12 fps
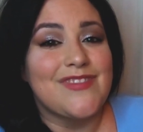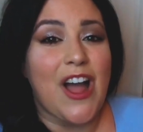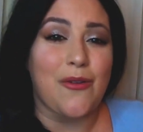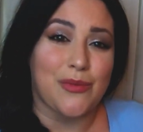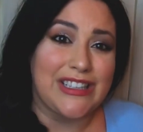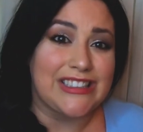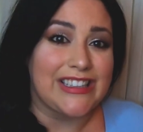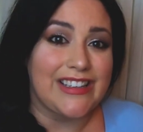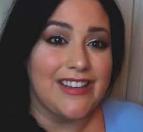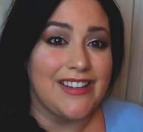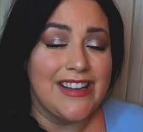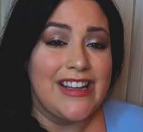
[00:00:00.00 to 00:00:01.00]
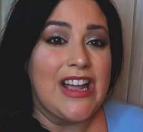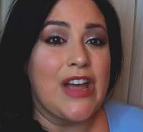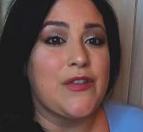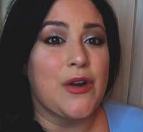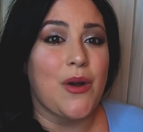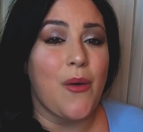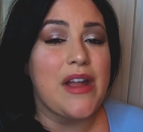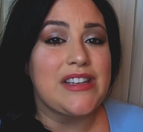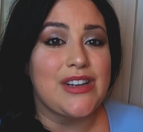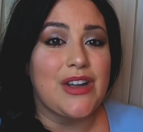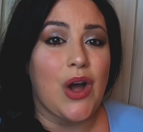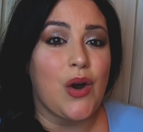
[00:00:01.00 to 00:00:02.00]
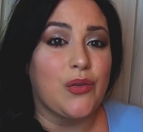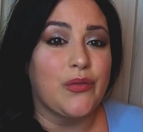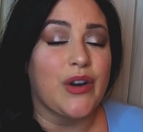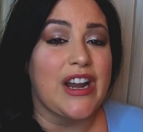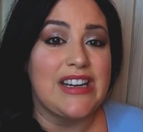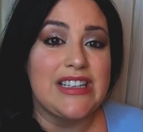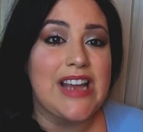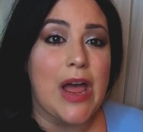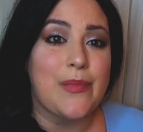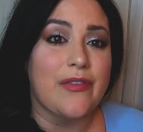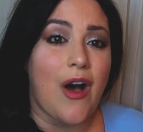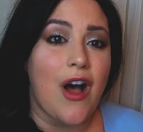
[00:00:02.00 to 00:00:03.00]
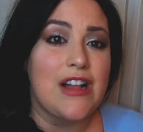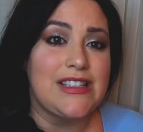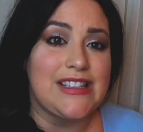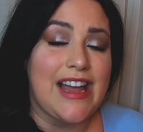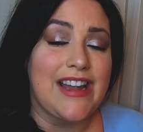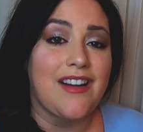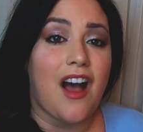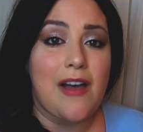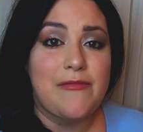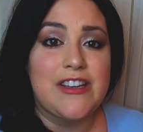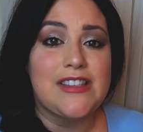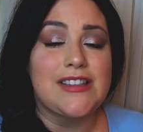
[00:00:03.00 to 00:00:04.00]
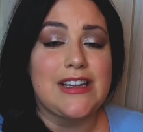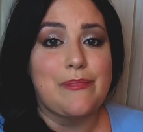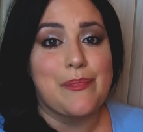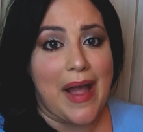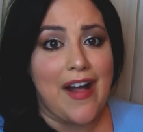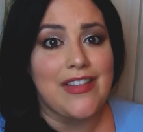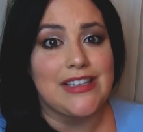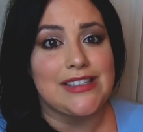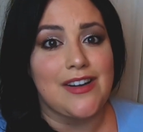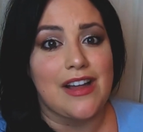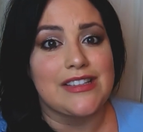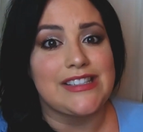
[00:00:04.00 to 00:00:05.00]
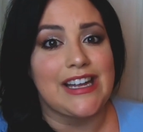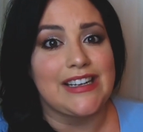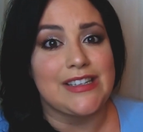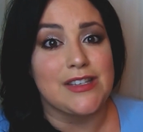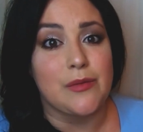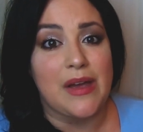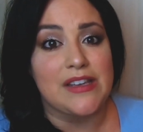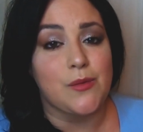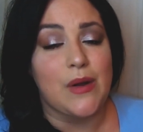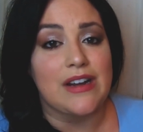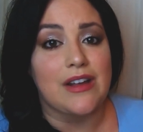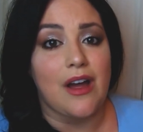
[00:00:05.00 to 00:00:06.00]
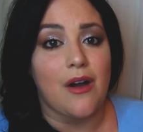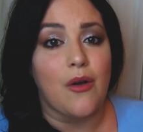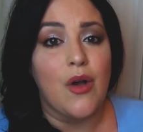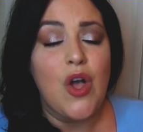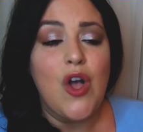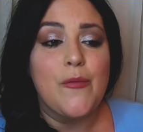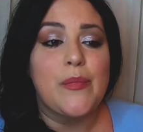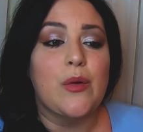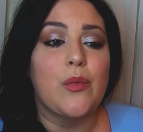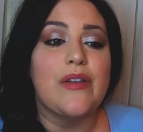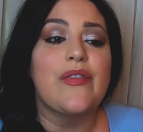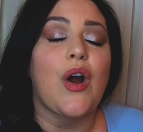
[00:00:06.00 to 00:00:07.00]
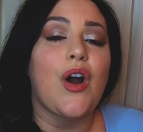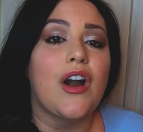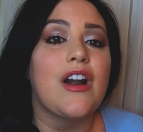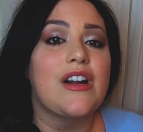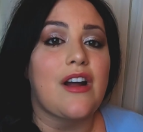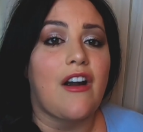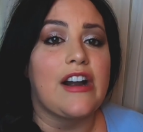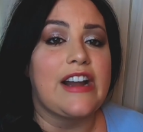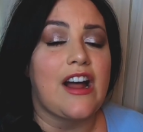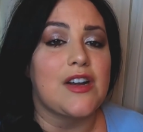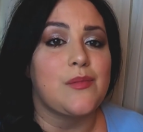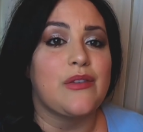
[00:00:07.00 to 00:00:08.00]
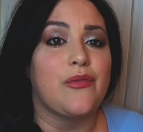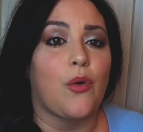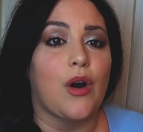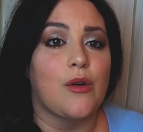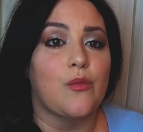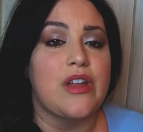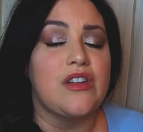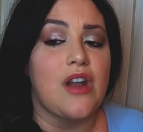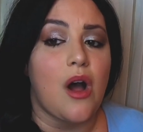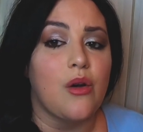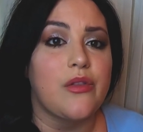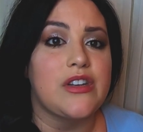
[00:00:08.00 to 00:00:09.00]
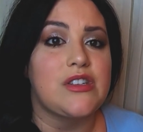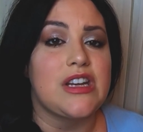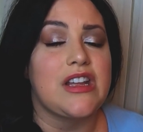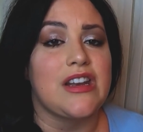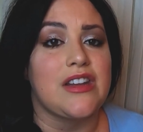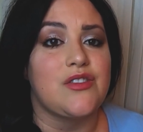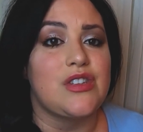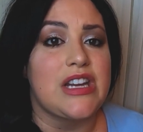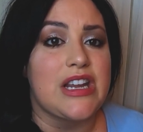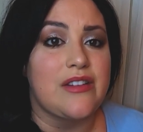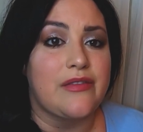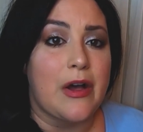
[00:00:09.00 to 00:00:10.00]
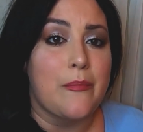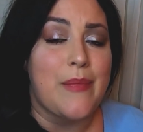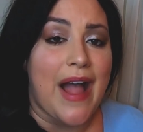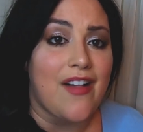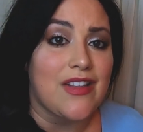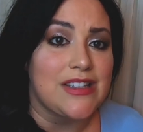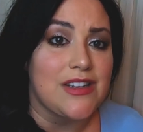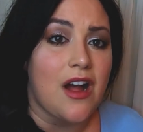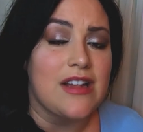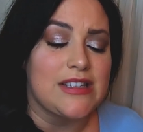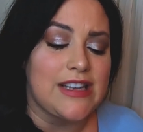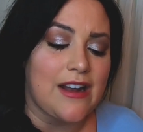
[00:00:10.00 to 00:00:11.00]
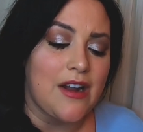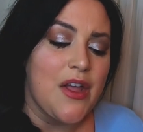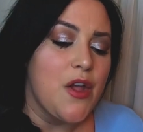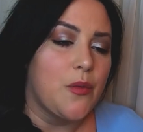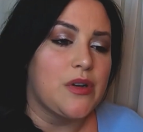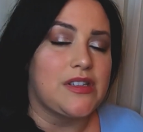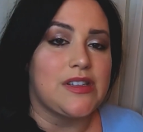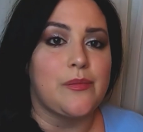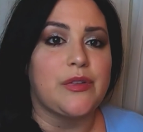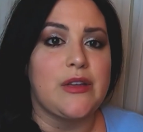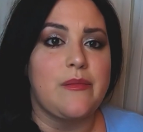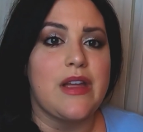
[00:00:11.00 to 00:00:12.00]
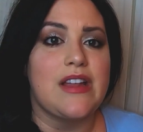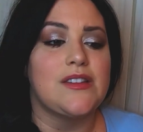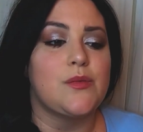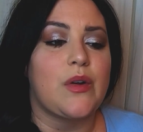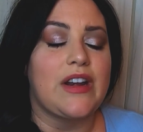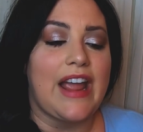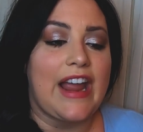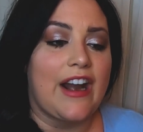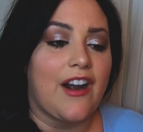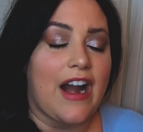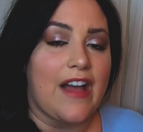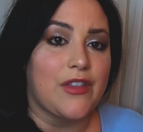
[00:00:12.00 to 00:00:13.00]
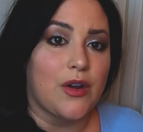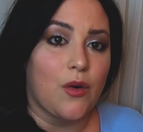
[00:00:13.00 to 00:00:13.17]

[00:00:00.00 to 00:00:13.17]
Not really. If you're going to go for any type of onset, obviously balanced onset is the best way to go. But we've heard Ariana before. We know that she can achieve a balanced onset, which simply means when air